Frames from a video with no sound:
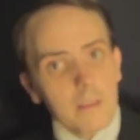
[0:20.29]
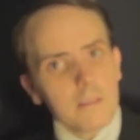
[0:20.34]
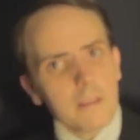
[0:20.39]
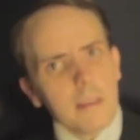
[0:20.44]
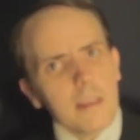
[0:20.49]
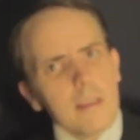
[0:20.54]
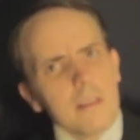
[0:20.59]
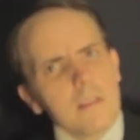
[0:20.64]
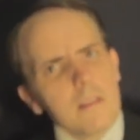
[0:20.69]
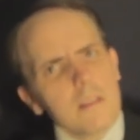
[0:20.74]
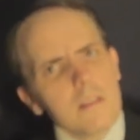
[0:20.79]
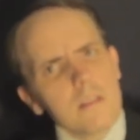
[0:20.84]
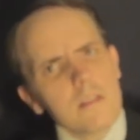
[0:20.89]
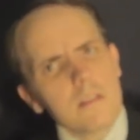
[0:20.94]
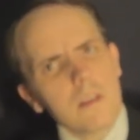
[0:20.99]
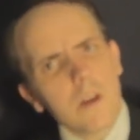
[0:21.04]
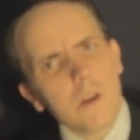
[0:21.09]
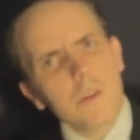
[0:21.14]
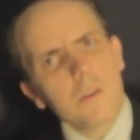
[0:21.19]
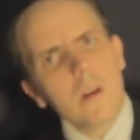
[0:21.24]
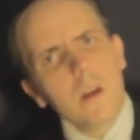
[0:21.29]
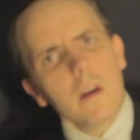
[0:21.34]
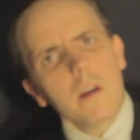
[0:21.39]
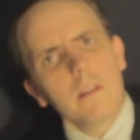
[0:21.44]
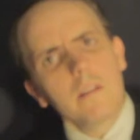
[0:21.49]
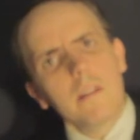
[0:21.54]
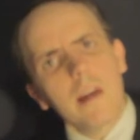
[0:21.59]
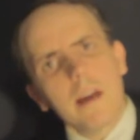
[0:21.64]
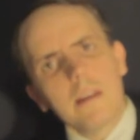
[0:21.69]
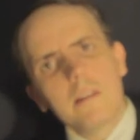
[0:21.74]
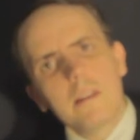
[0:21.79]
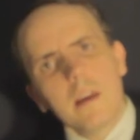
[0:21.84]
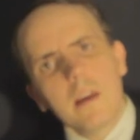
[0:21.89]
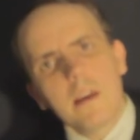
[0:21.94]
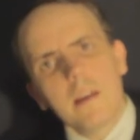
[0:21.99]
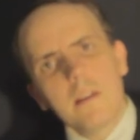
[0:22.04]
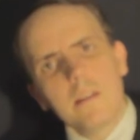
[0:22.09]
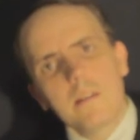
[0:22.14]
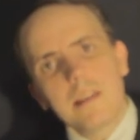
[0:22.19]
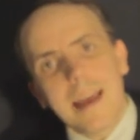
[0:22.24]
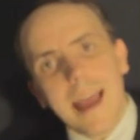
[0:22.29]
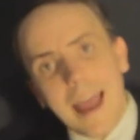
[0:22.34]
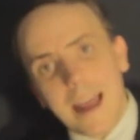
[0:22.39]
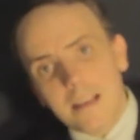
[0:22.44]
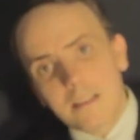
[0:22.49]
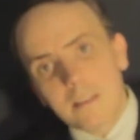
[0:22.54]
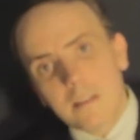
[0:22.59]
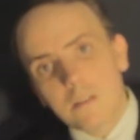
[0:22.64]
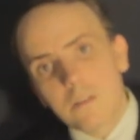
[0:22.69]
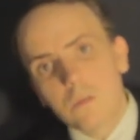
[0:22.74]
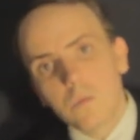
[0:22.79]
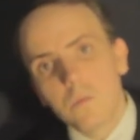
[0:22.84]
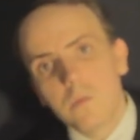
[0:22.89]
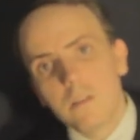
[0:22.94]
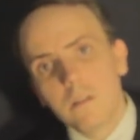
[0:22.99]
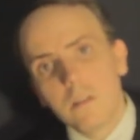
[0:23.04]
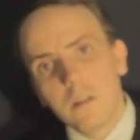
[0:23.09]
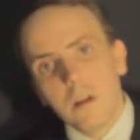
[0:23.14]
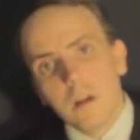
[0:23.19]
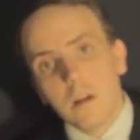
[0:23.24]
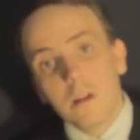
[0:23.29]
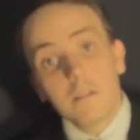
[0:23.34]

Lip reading: he's concerned that his accent will